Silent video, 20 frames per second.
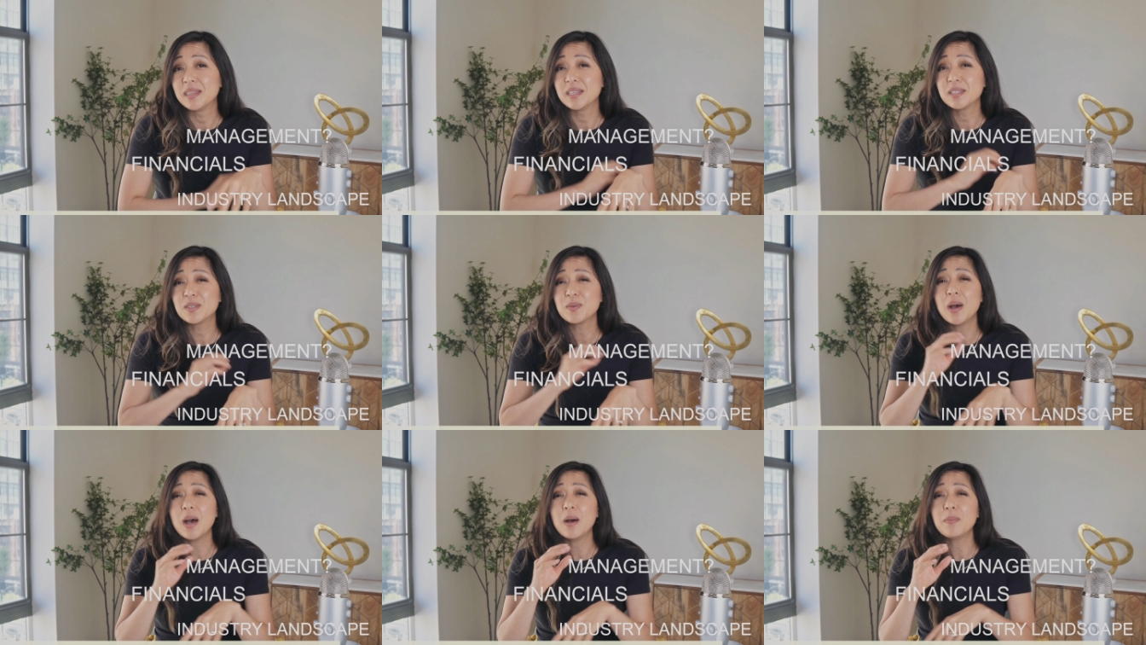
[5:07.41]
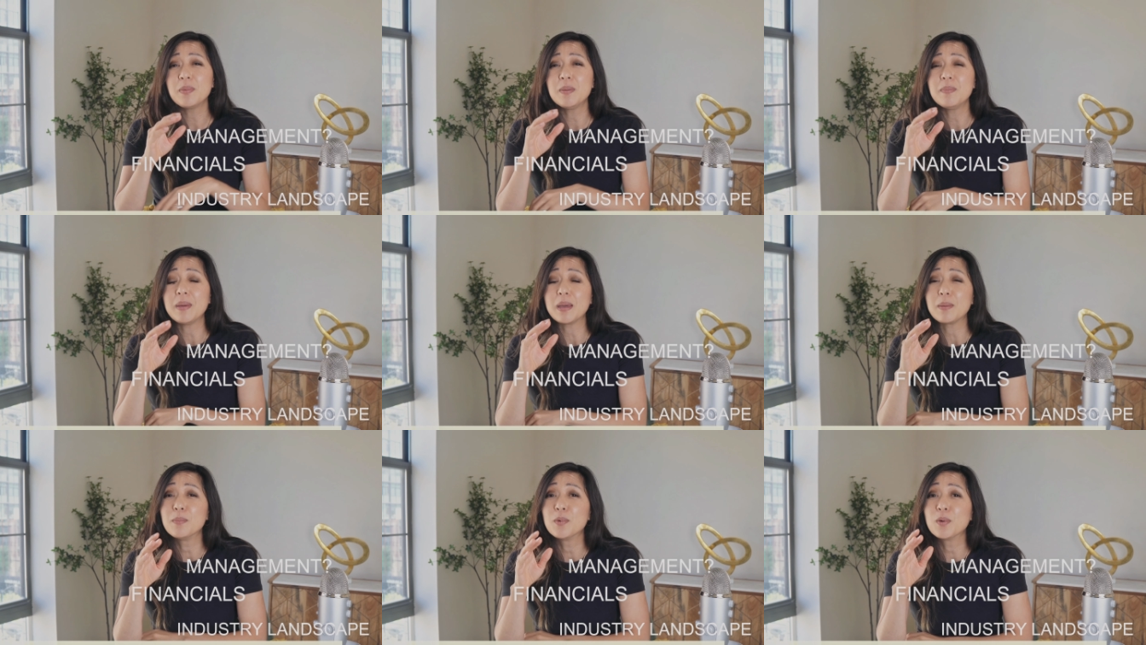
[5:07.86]
This will help you
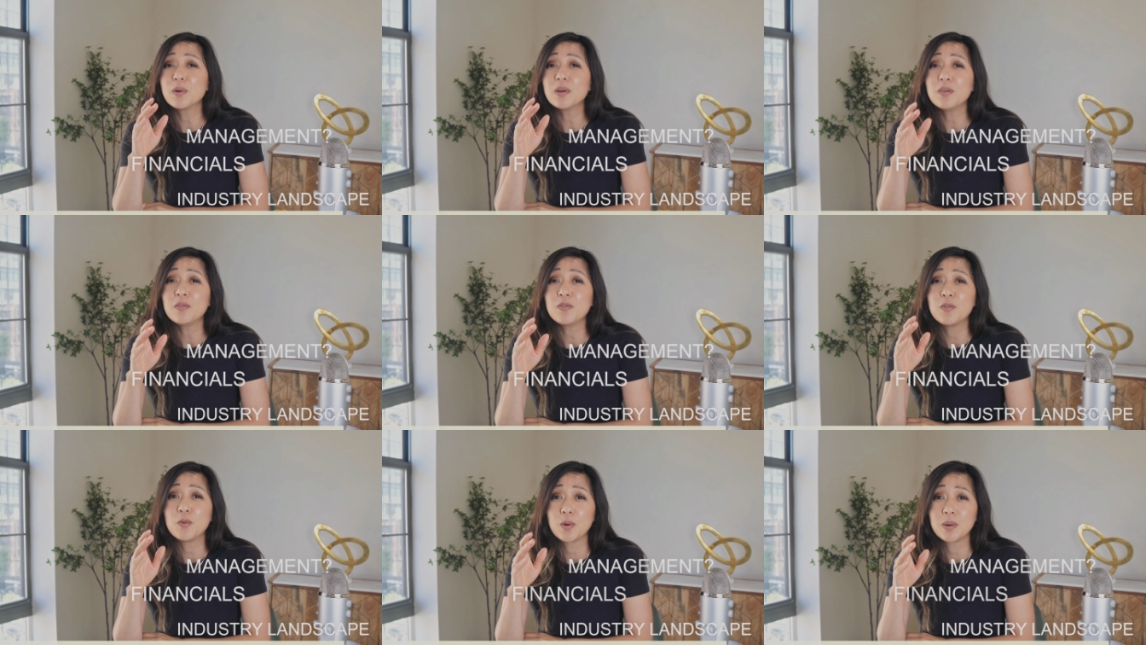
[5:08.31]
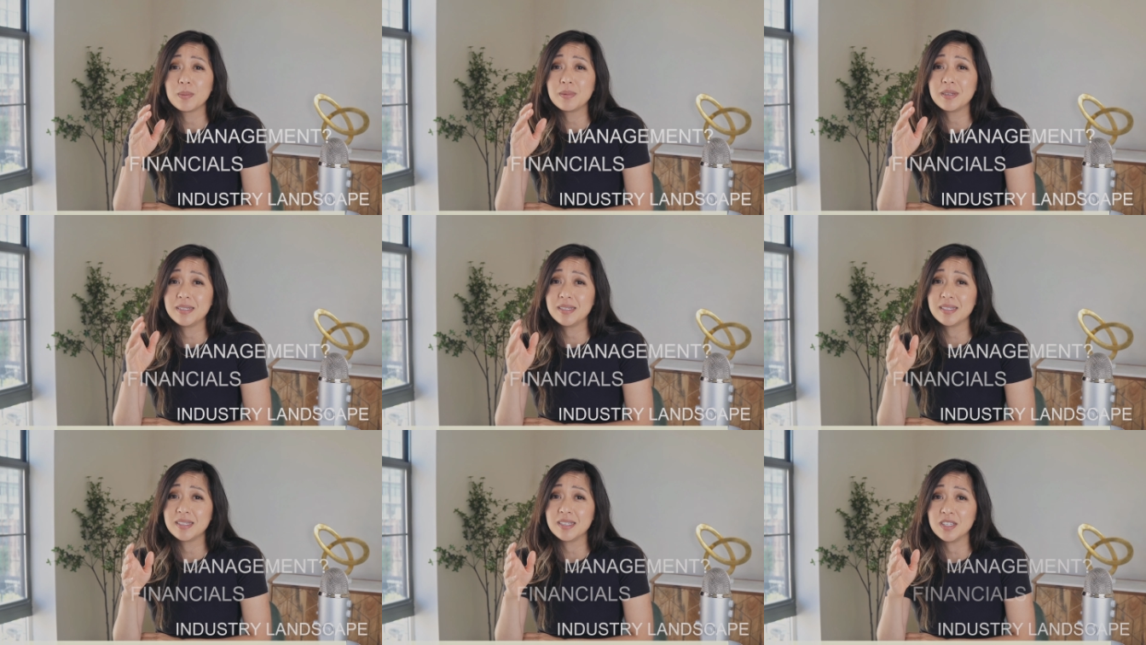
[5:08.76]
make more informed
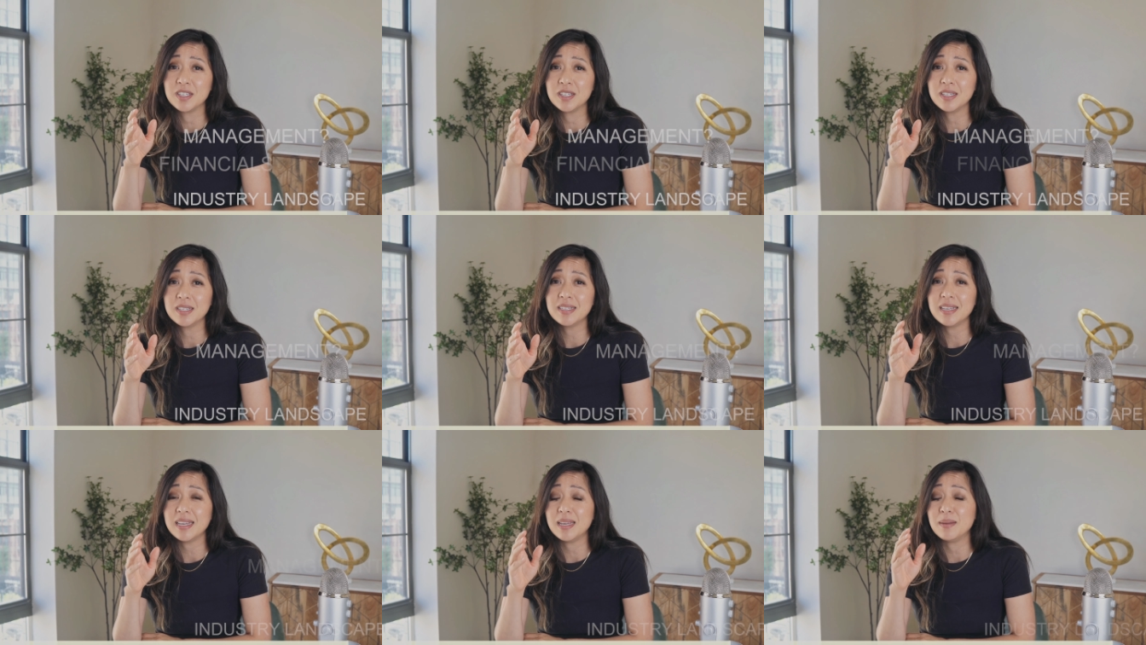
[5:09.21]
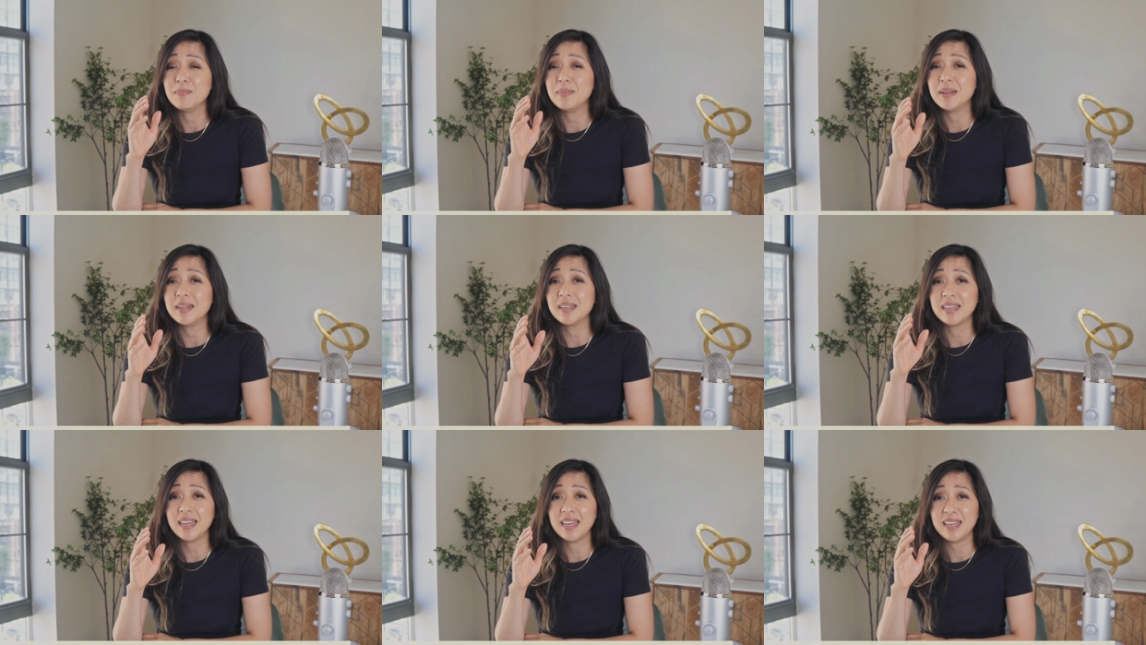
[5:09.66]
decisions and
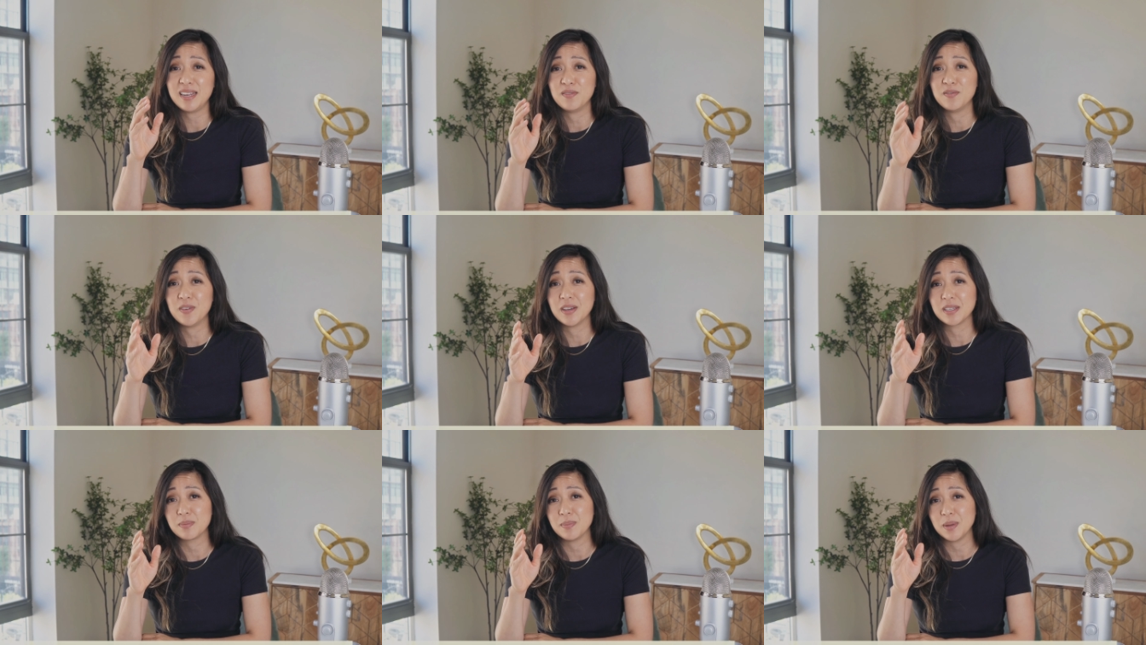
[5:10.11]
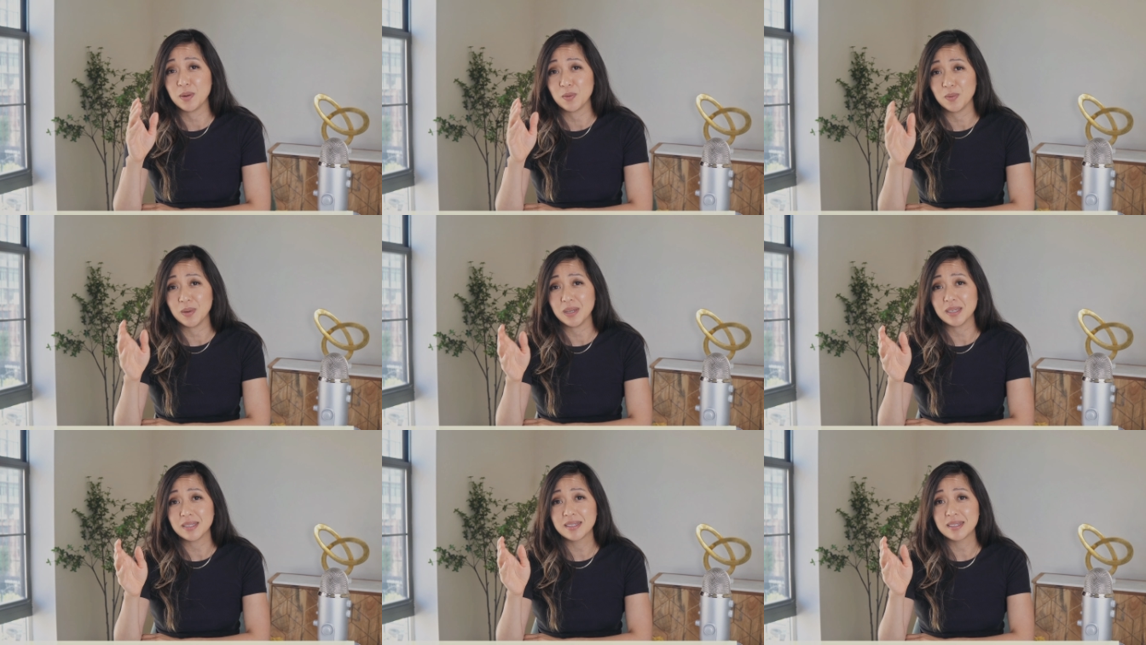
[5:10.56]
mitigate investment
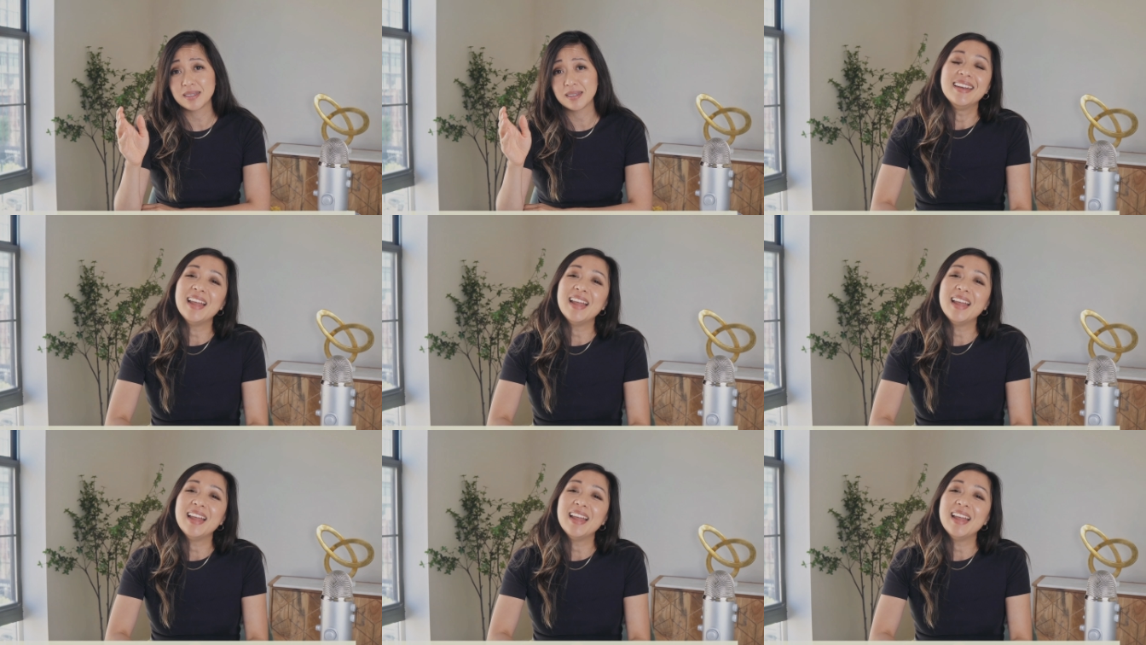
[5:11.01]
risks.